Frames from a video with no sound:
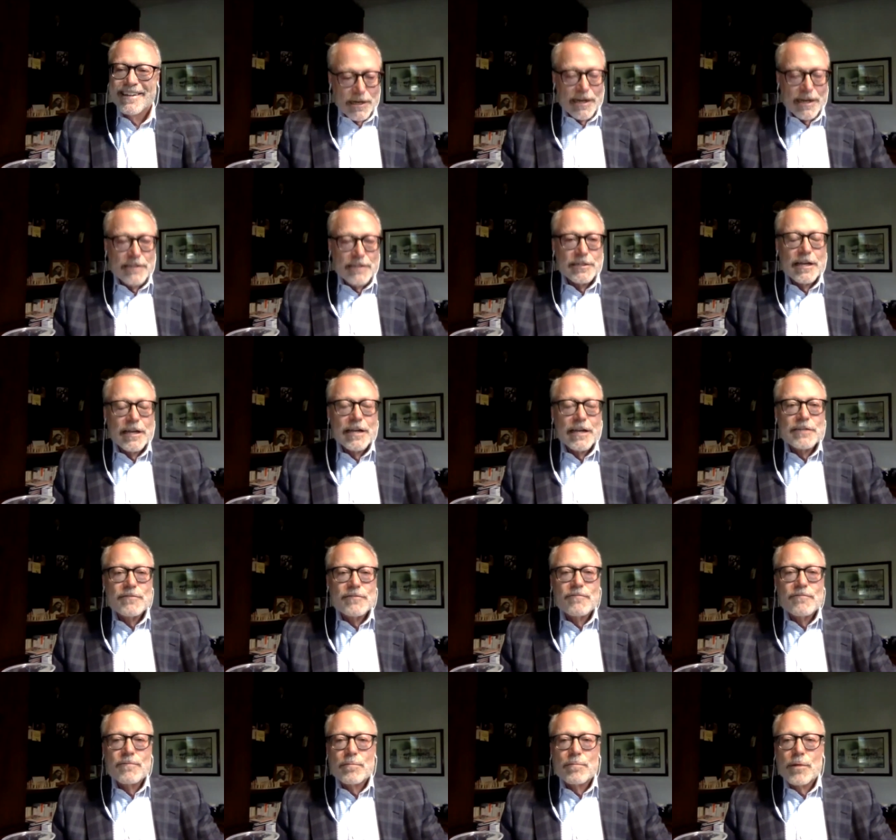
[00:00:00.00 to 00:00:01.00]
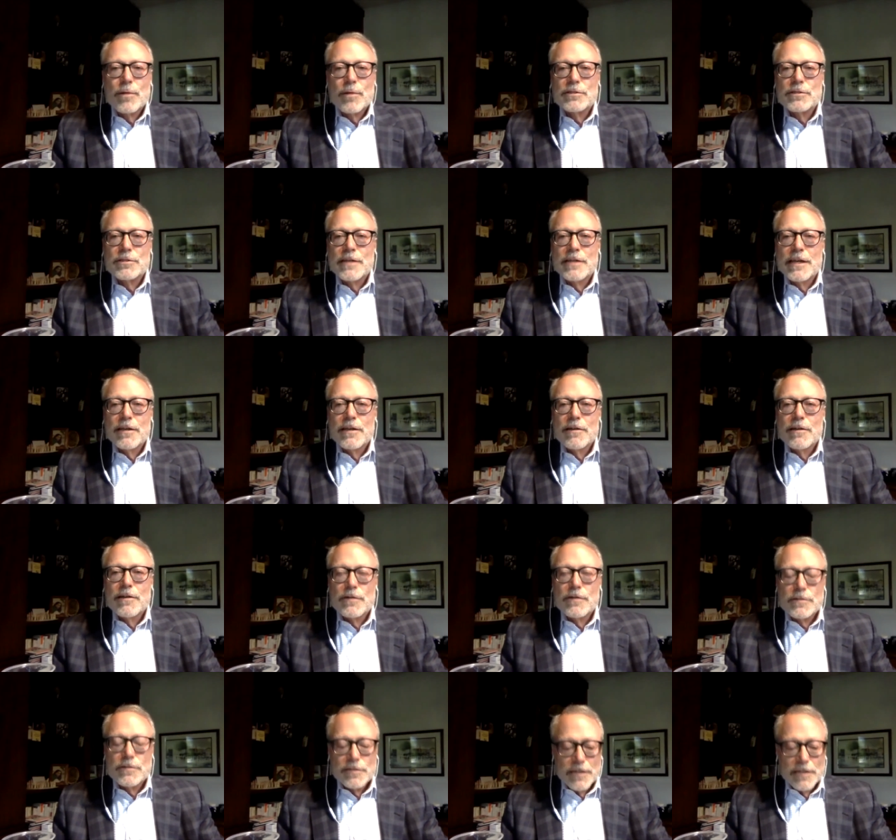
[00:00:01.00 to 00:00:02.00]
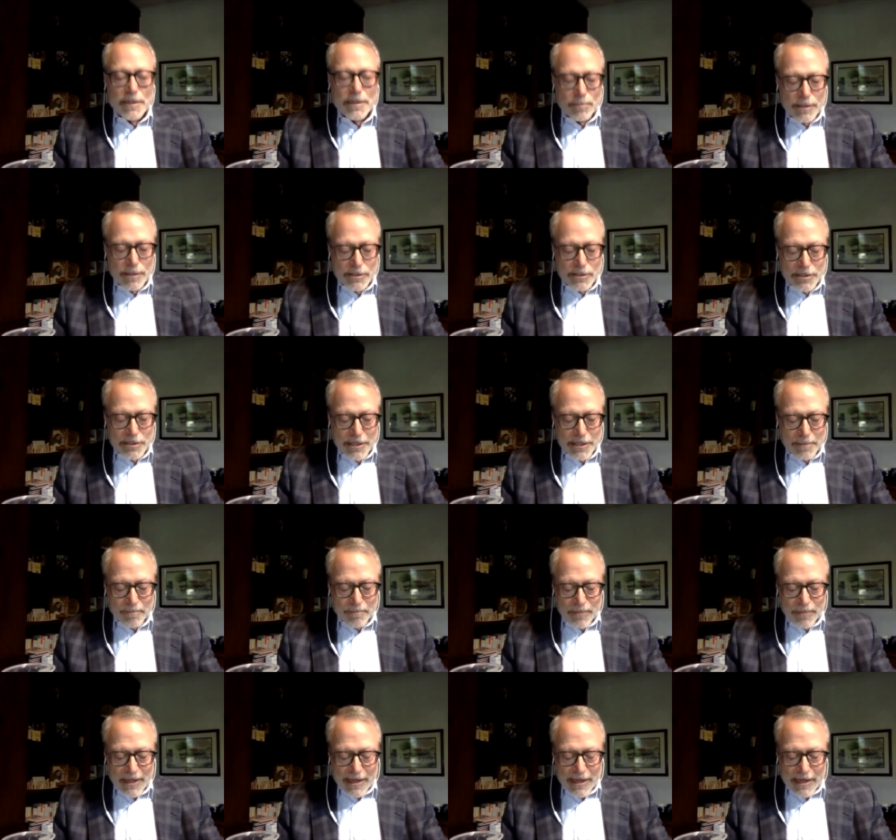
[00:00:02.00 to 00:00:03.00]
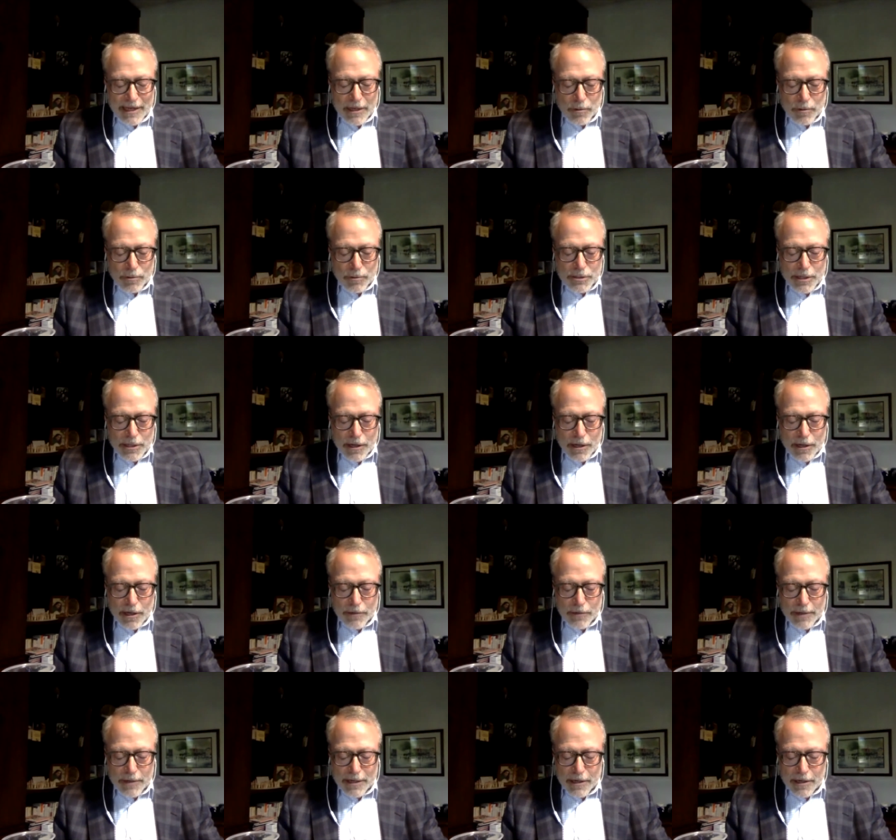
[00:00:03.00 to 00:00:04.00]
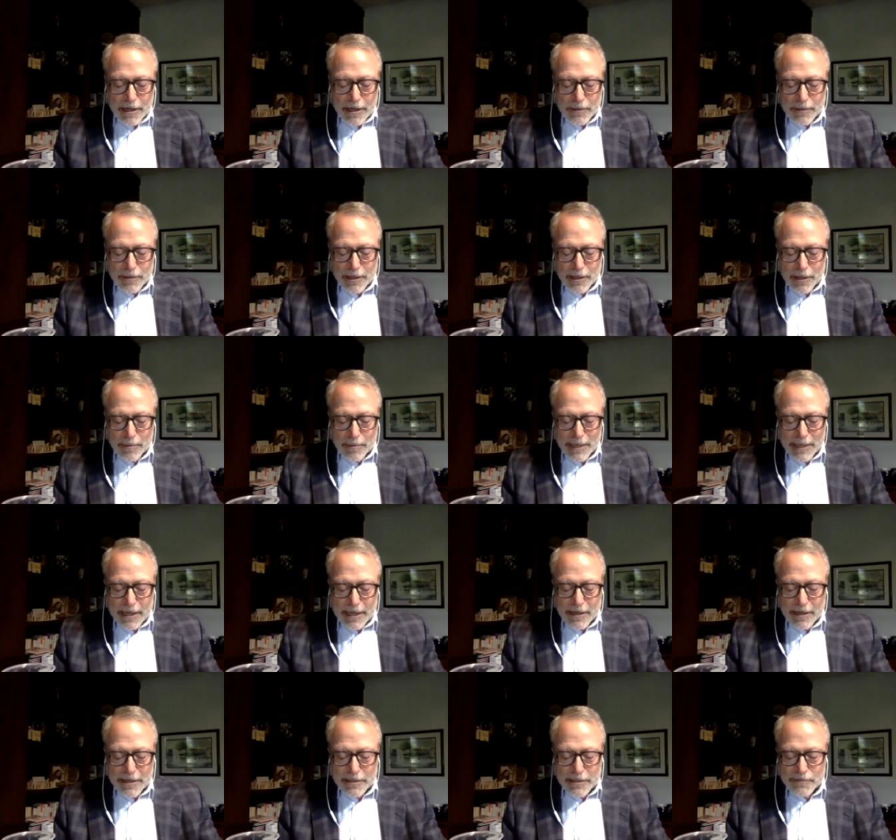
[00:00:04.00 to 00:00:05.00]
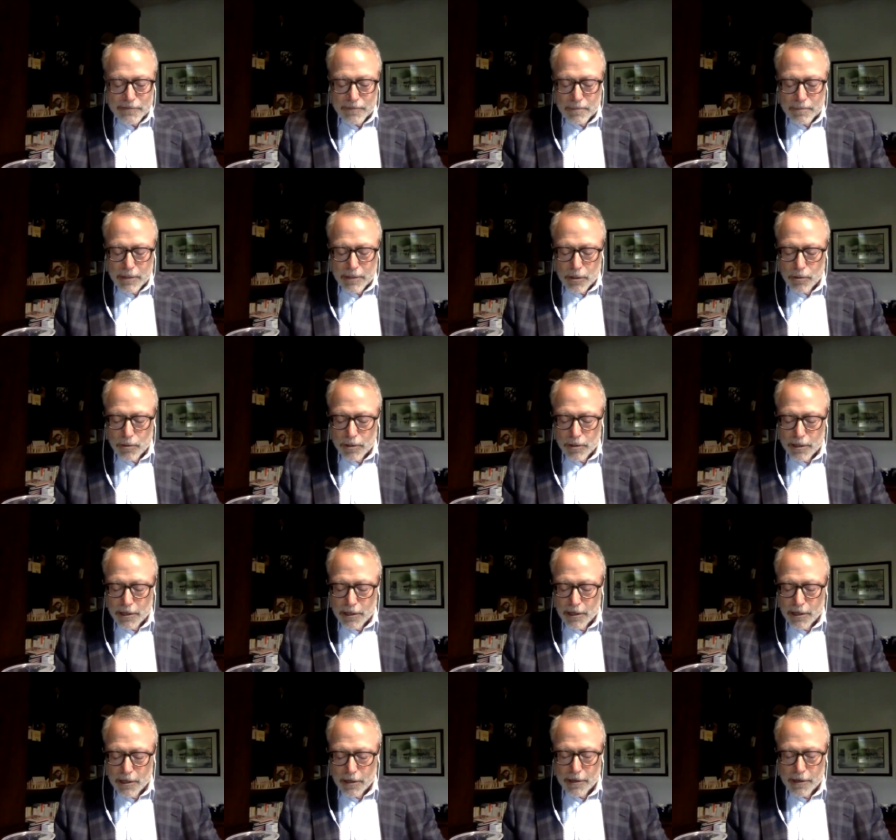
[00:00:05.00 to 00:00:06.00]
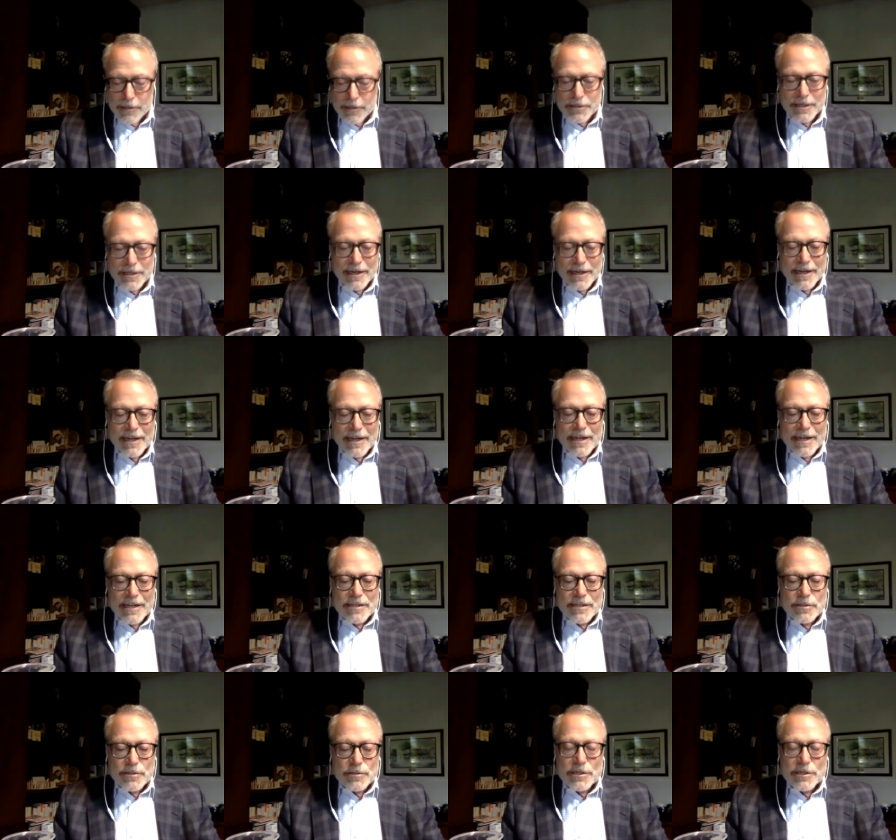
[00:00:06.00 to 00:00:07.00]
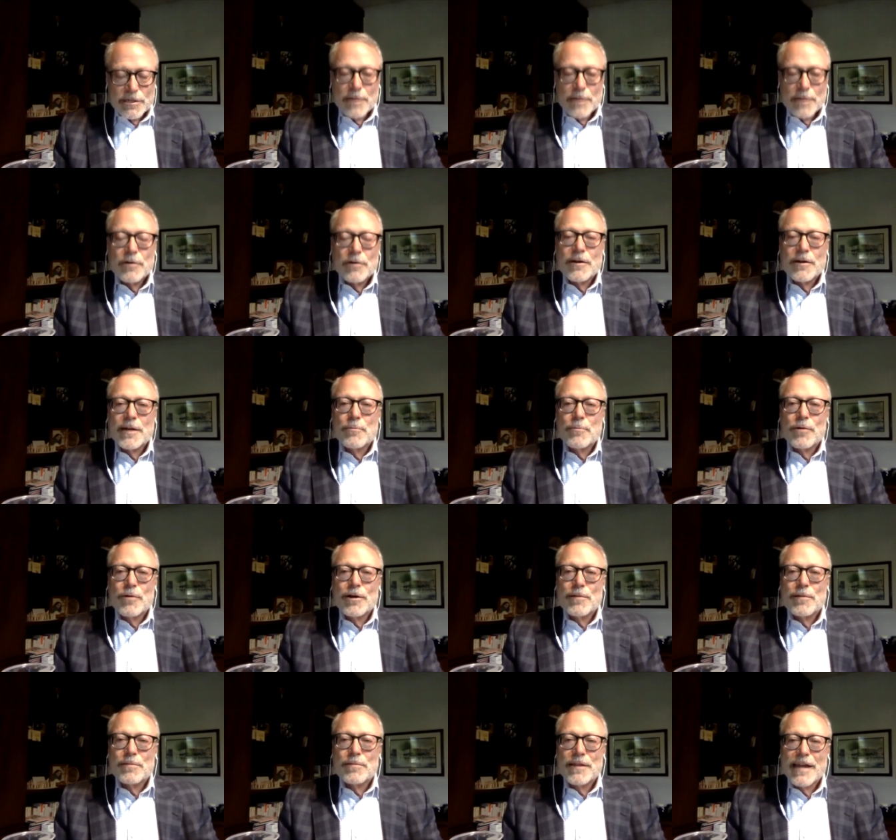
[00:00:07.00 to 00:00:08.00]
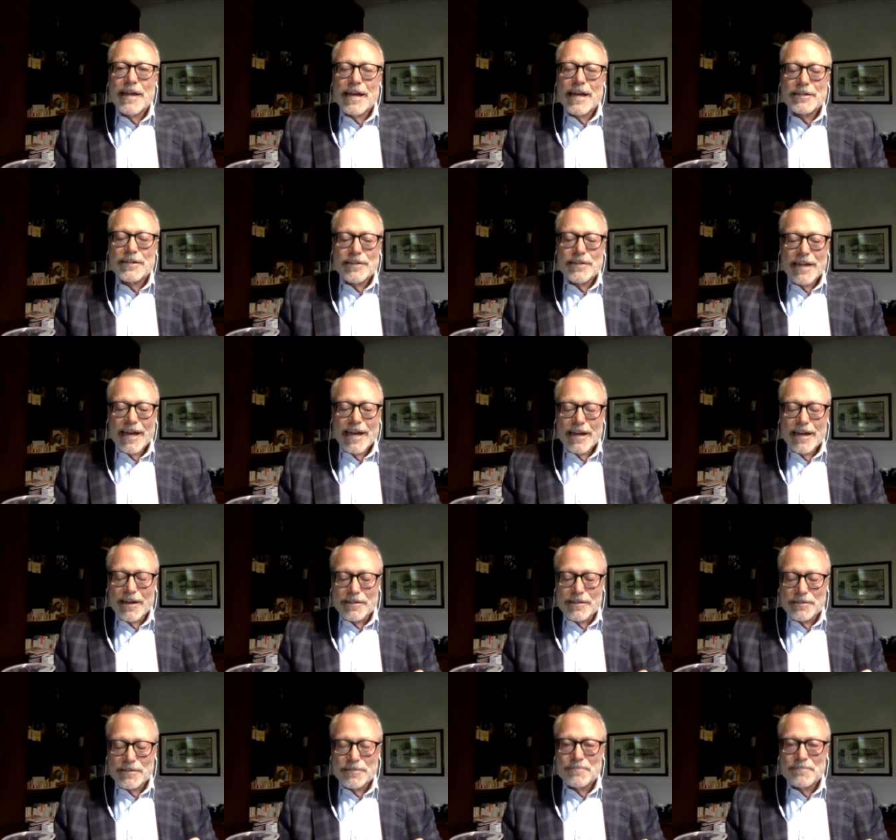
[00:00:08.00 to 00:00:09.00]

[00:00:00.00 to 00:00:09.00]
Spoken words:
in education from Ball State University in Muncie and holds an honorary doctorate in humanities from Coker College. So Stedman Graham, welcome to the Action Catalyst.